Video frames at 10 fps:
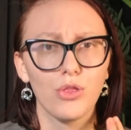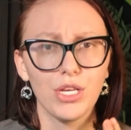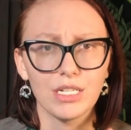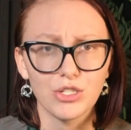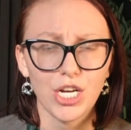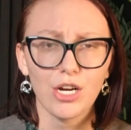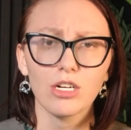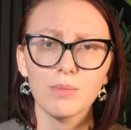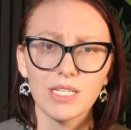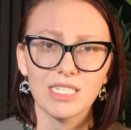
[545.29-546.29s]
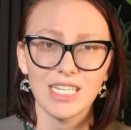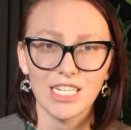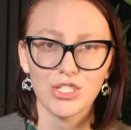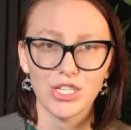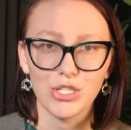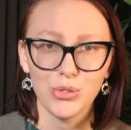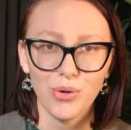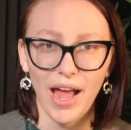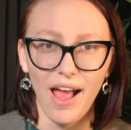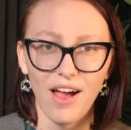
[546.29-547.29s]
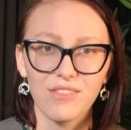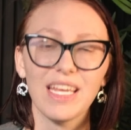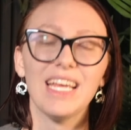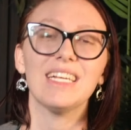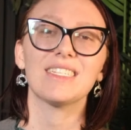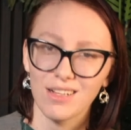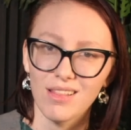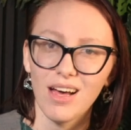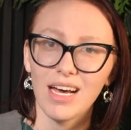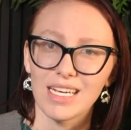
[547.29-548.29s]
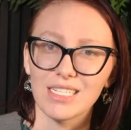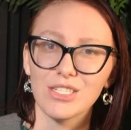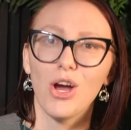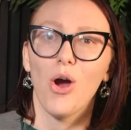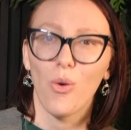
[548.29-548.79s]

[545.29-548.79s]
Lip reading: the charitable intent that you have is aligned